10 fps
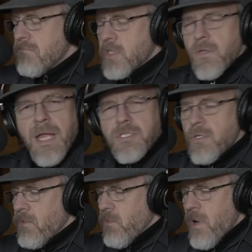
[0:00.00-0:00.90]
So that's
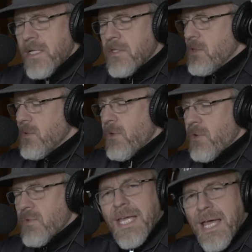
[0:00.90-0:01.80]
1 and 2 and
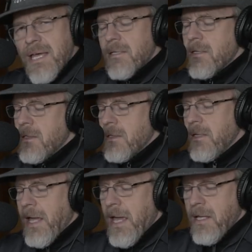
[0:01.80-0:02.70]
3 and
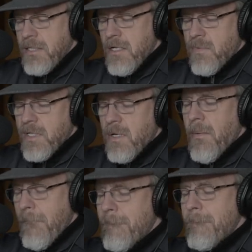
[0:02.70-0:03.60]
here we go.